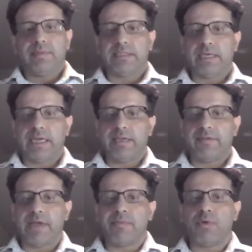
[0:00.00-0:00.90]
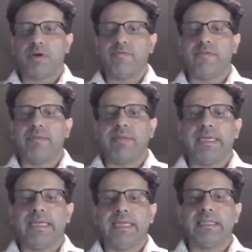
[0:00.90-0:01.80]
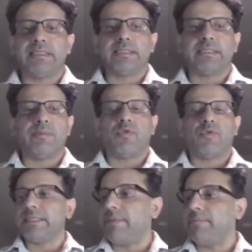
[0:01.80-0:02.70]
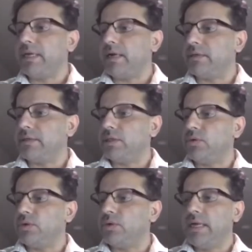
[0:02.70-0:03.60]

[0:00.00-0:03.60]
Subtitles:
That's again a very important when we are maintaining the system, what is happening under the hood.